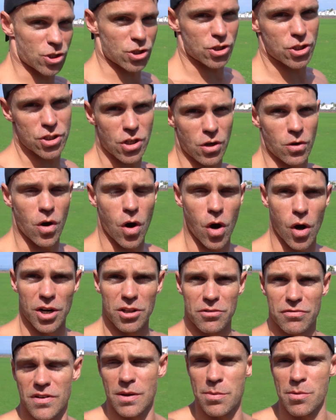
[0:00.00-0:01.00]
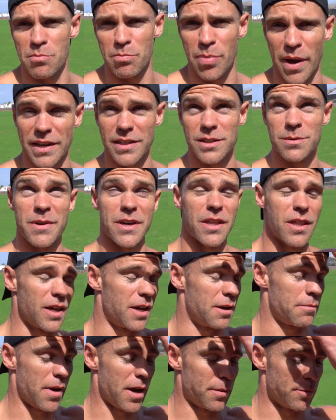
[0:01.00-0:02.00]
just so hot and it flipping baked me
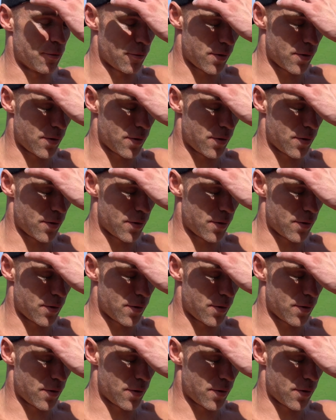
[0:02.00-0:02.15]
that it made me